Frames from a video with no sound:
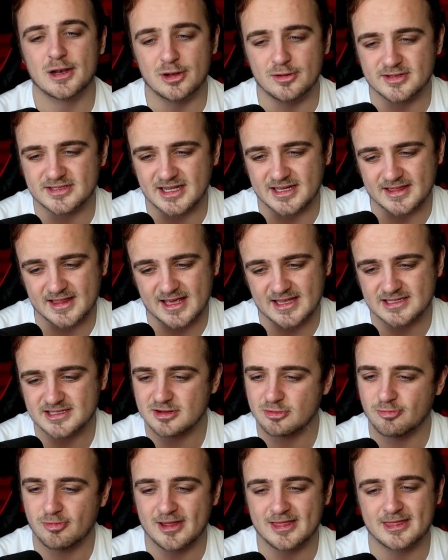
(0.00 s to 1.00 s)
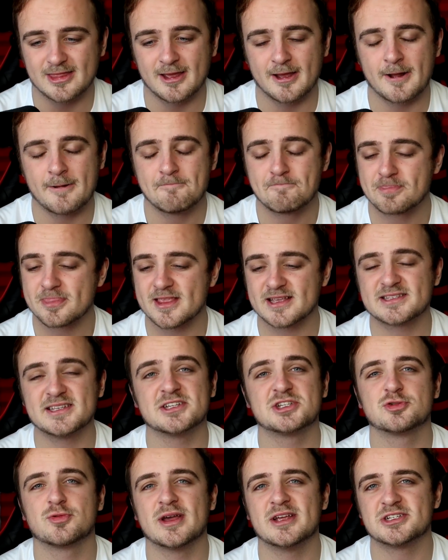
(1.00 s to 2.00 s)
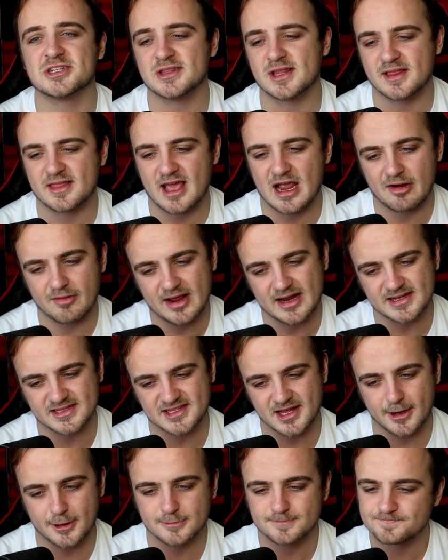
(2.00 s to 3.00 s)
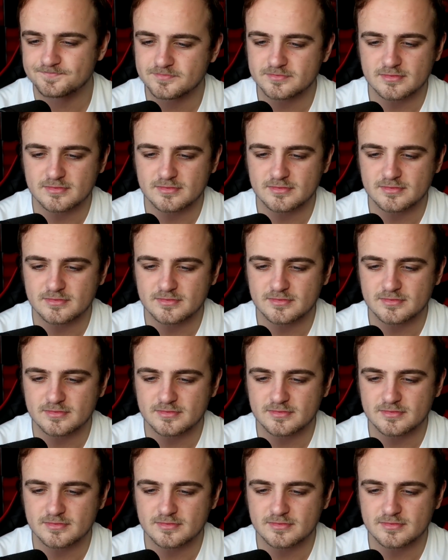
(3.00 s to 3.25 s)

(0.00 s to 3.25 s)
losing this with the situation that they're in. So